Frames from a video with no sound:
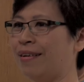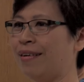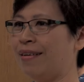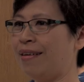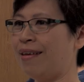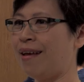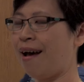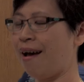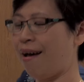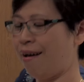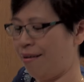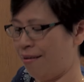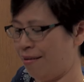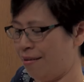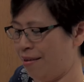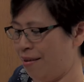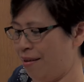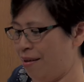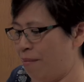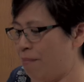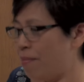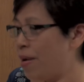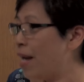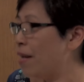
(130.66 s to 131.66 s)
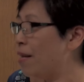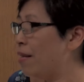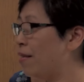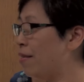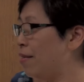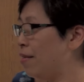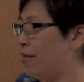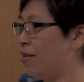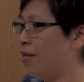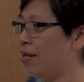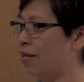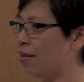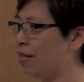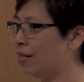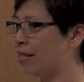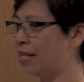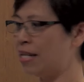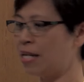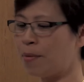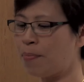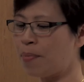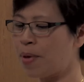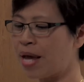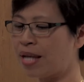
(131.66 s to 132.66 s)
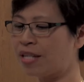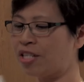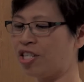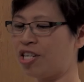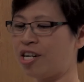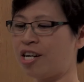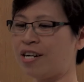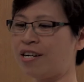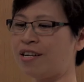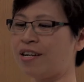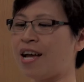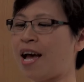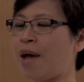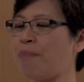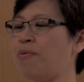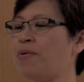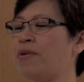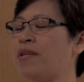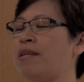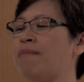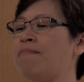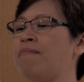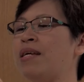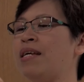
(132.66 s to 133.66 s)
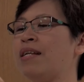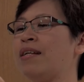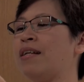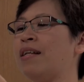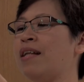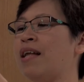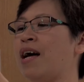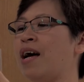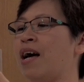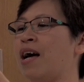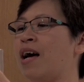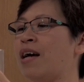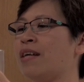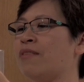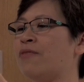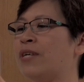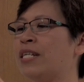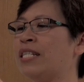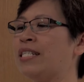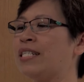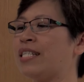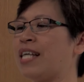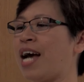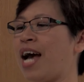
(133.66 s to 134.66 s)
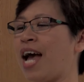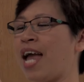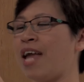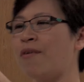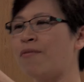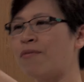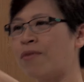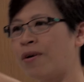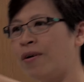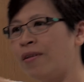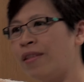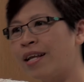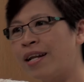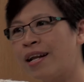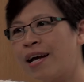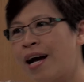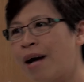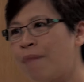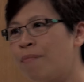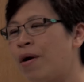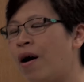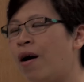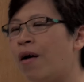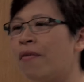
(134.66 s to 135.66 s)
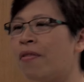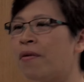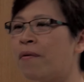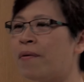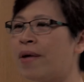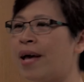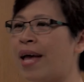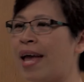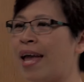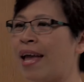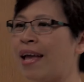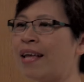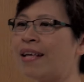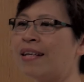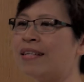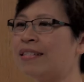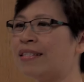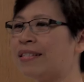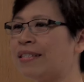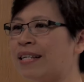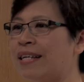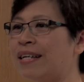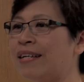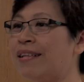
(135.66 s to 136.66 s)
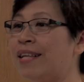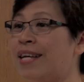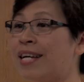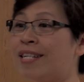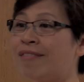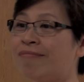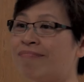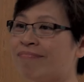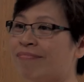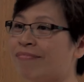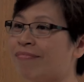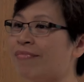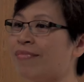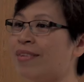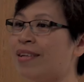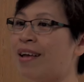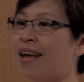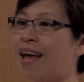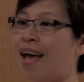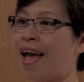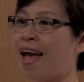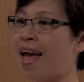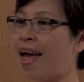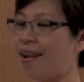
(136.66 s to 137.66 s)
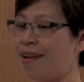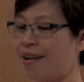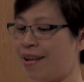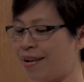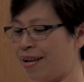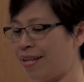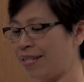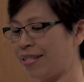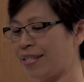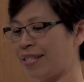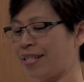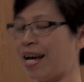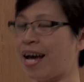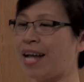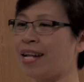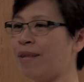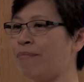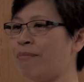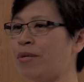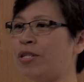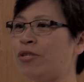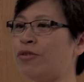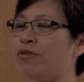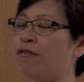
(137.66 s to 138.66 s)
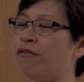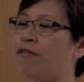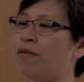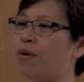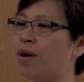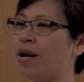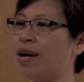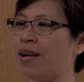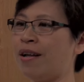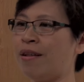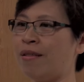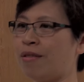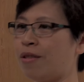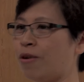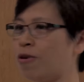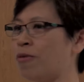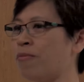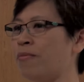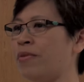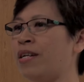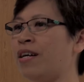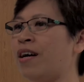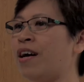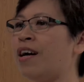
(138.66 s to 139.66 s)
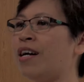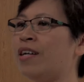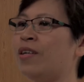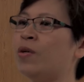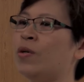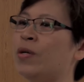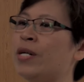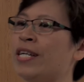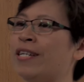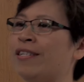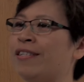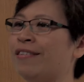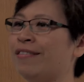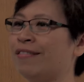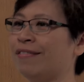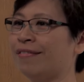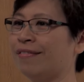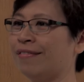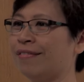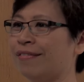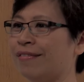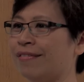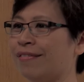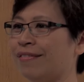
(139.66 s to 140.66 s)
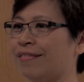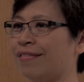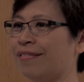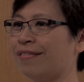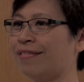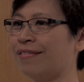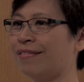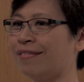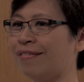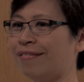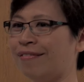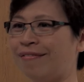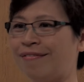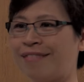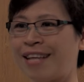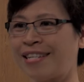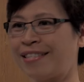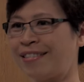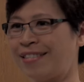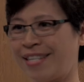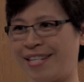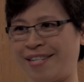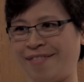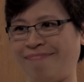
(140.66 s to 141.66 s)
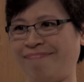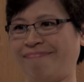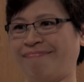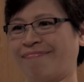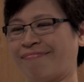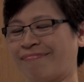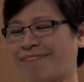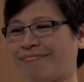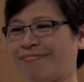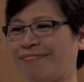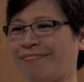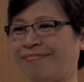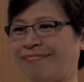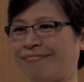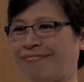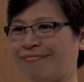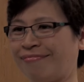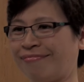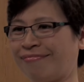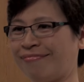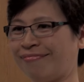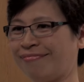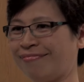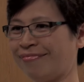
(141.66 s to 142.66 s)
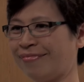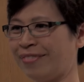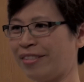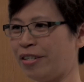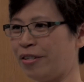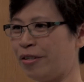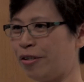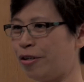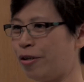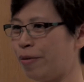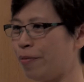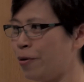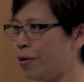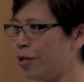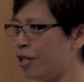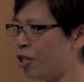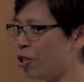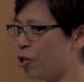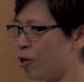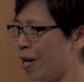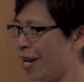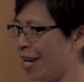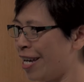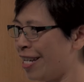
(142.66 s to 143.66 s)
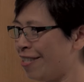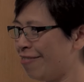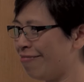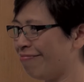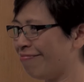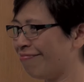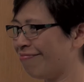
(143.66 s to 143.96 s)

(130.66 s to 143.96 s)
Yeah, but it's in the picture. I put the meat along one side, roll it up all the way, seal it, and then I just cut them into 4 and throw them in the hot oil. That's it. Hope you enjoy it.